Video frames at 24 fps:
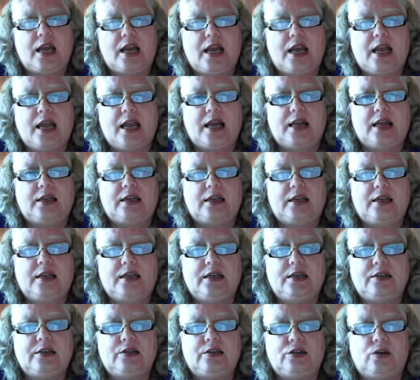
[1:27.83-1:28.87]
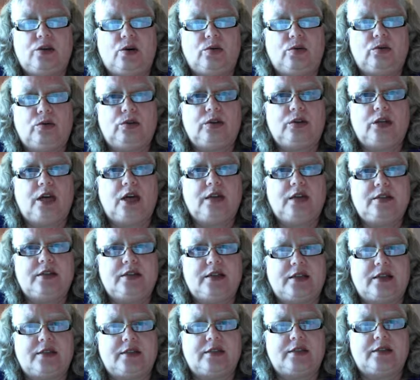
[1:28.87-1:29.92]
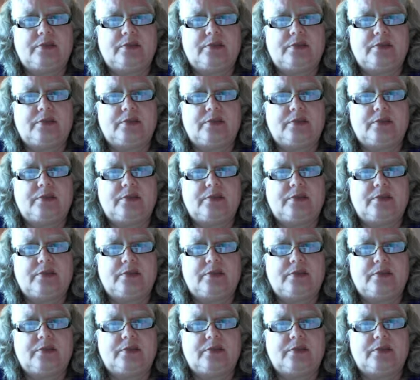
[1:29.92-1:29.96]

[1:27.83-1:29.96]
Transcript: and it is total nonsense